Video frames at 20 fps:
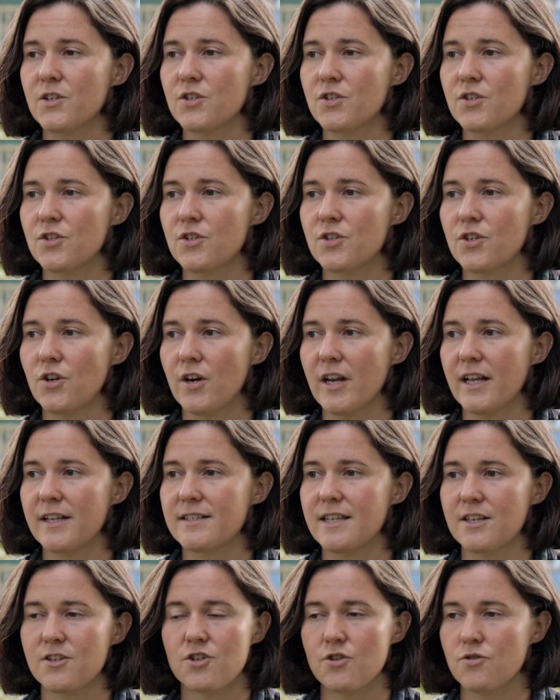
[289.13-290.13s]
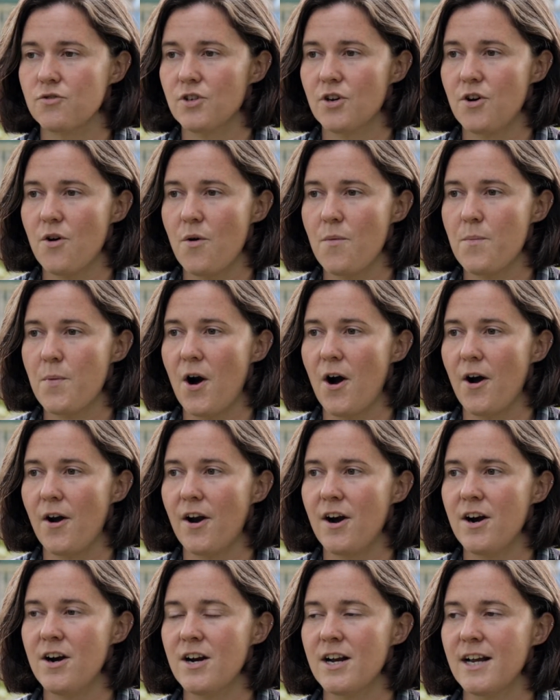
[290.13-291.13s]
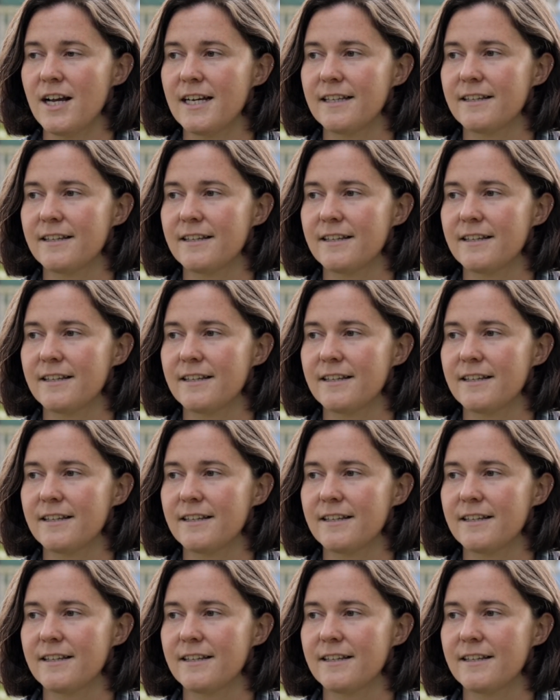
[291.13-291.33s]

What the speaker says: students, they choose their own partner.